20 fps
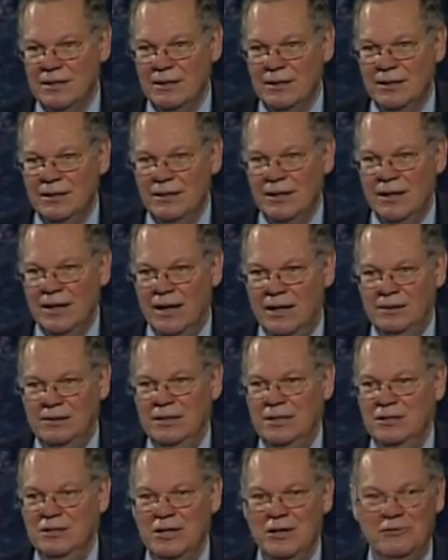Oddly
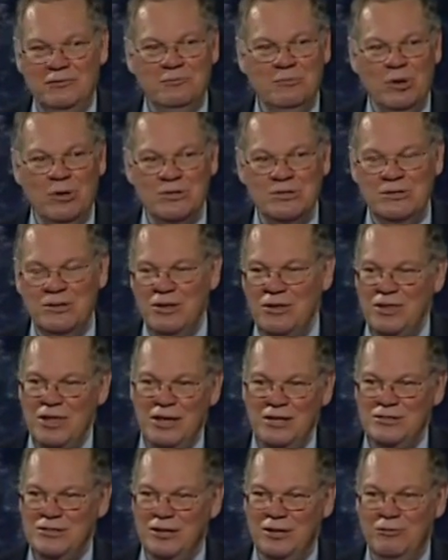enough, most of the things that are
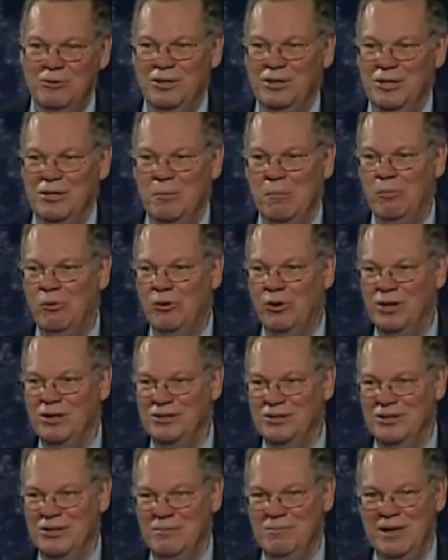really important to the
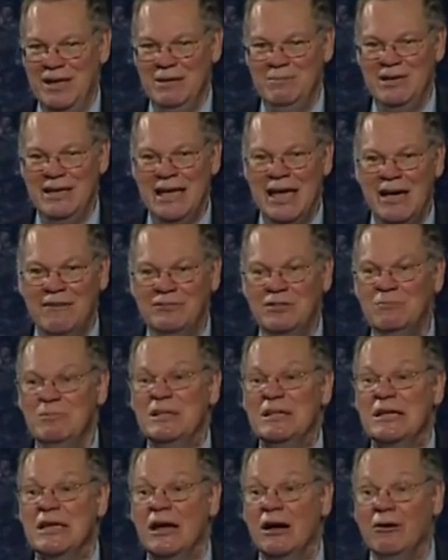baby have to be
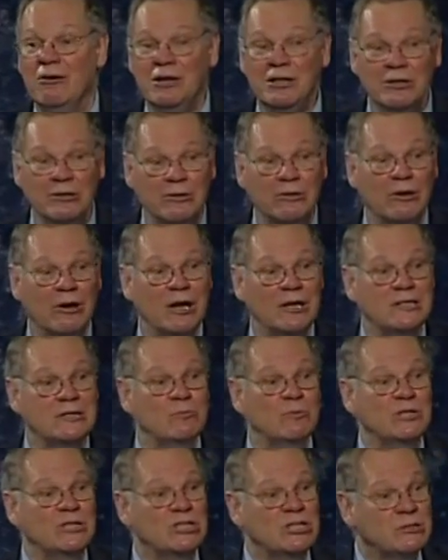carried across with
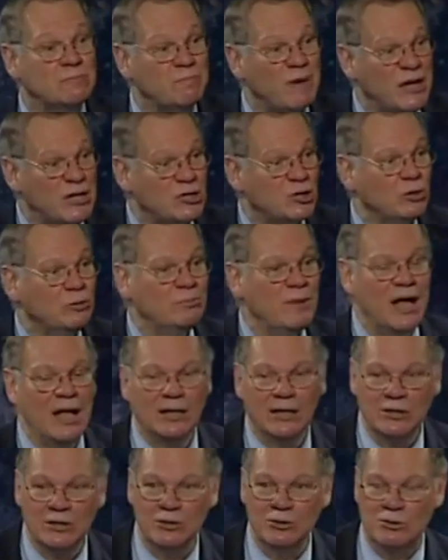special
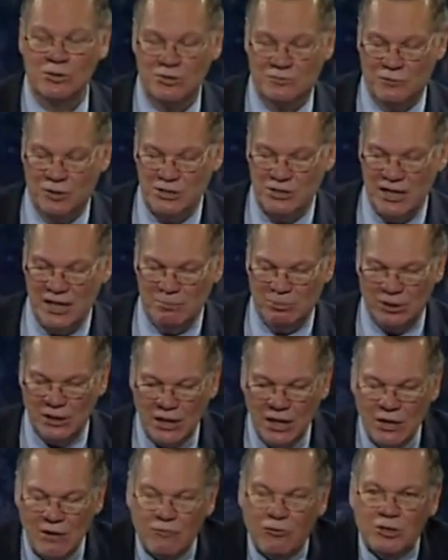molecules. For example, for
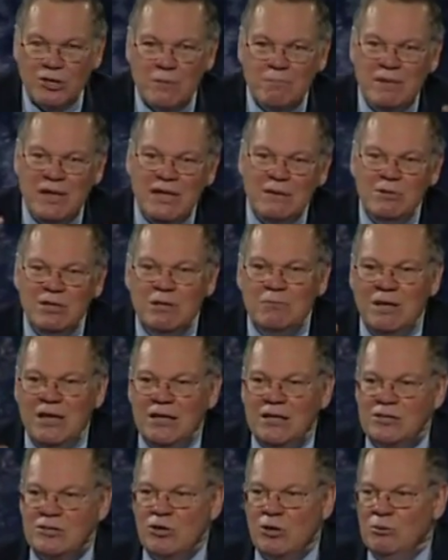the baby to make its
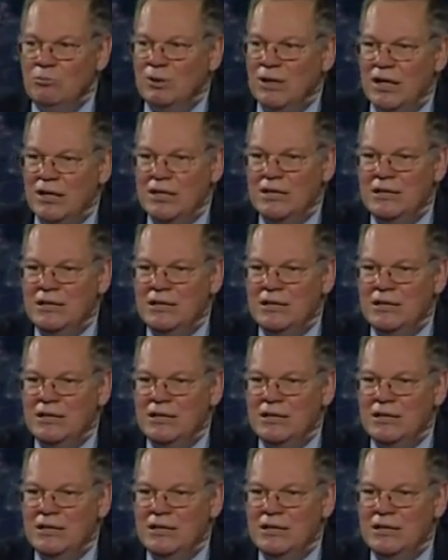own blood, it needs